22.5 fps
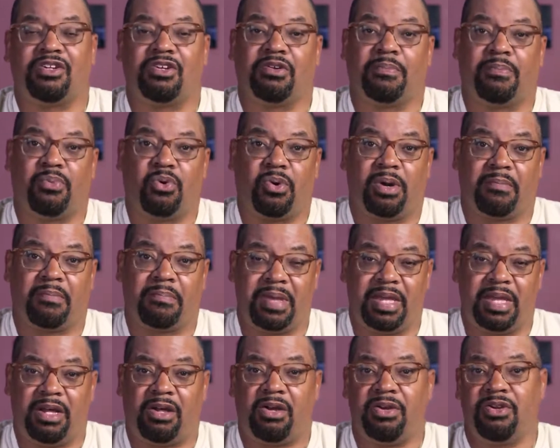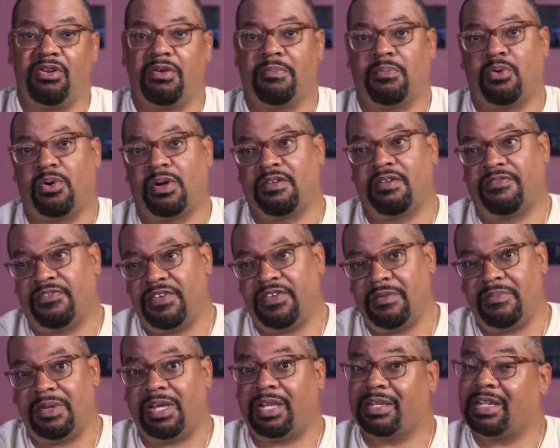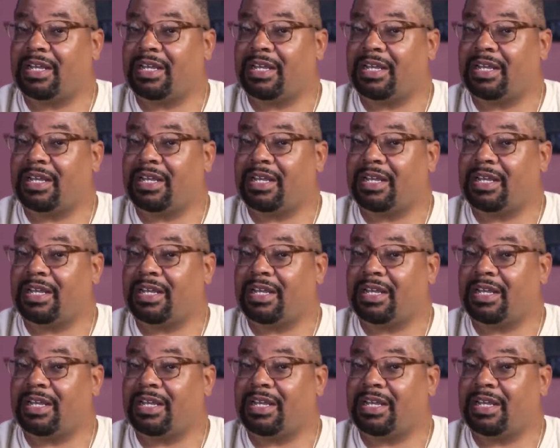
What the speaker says: You're born a male, you're born a female.